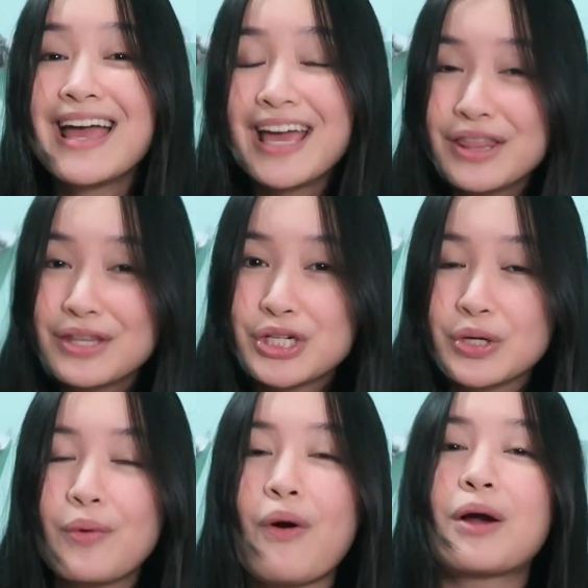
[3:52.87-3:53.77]
in the
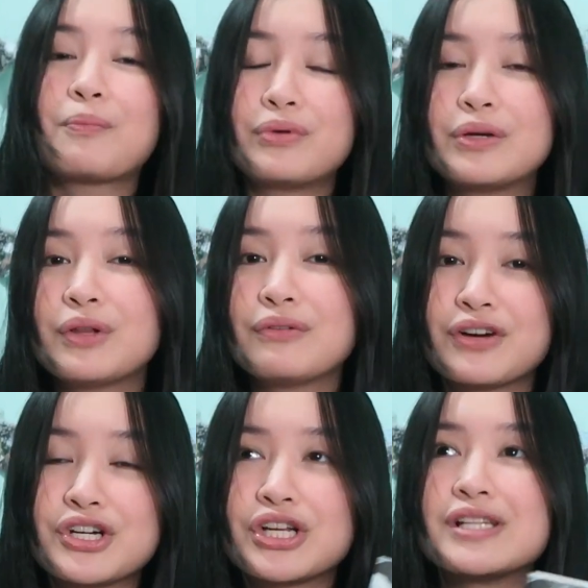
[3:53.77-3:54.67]
show are prequel
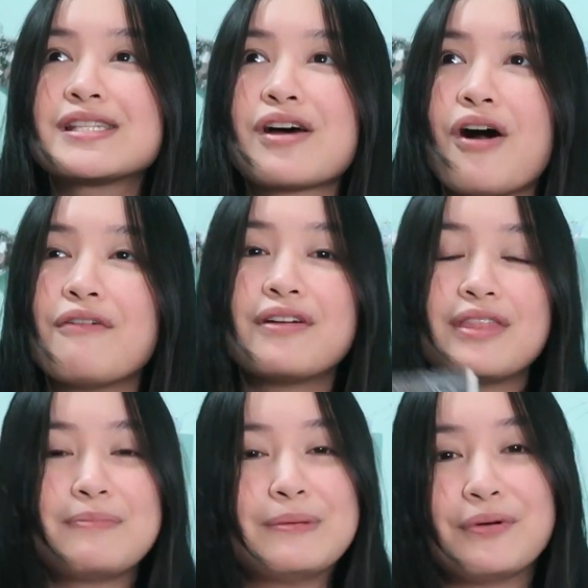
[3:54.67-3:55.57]
versions of
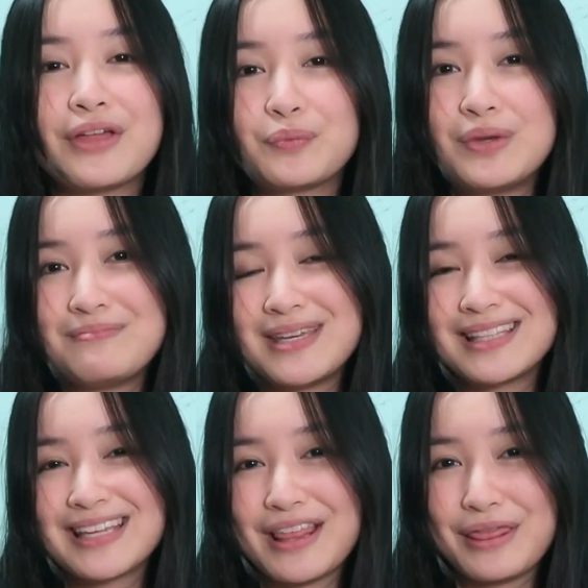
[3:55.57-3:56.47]
the people that we meet
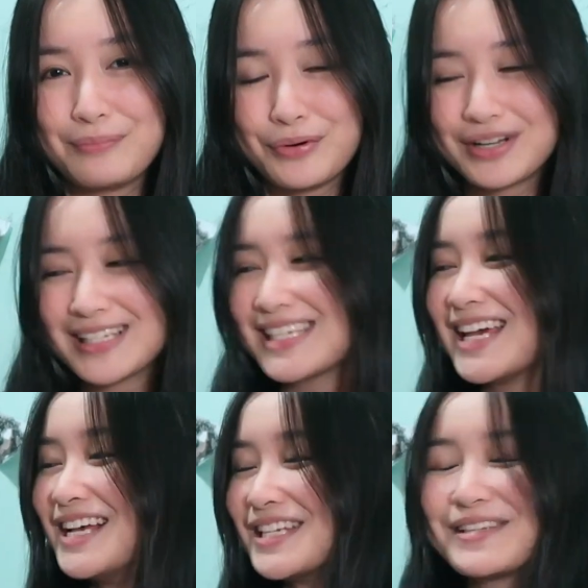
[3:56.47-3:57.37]
in the books.
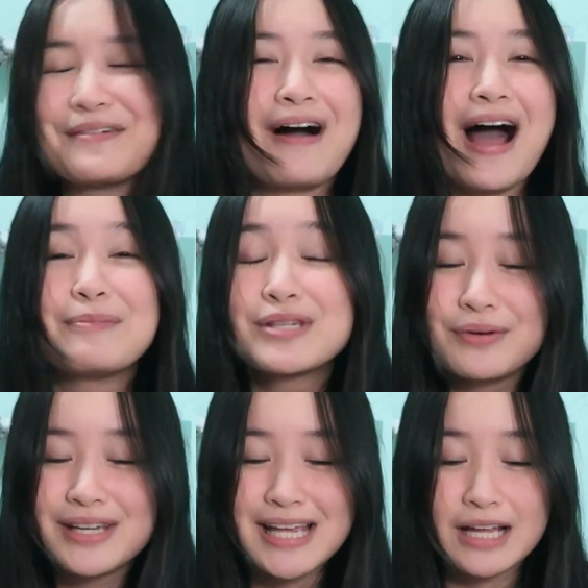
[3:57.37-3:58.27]
So I'm
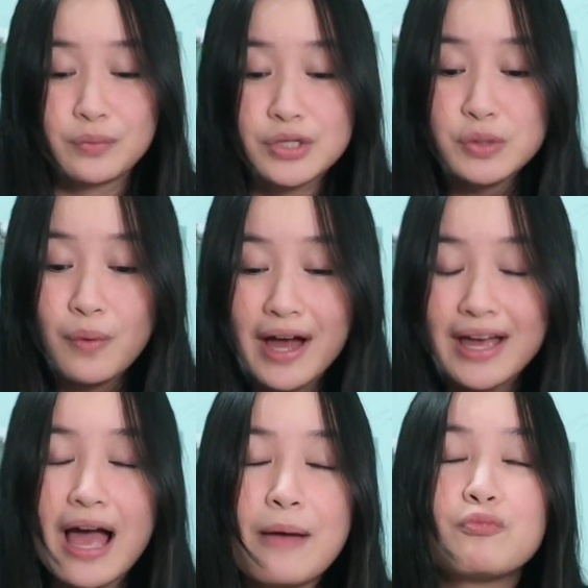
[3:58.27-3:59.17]
so excited, which is why
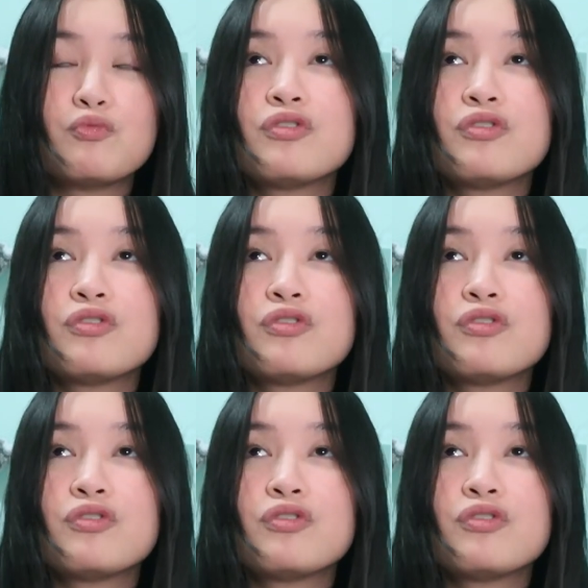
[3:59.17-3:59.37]
I'm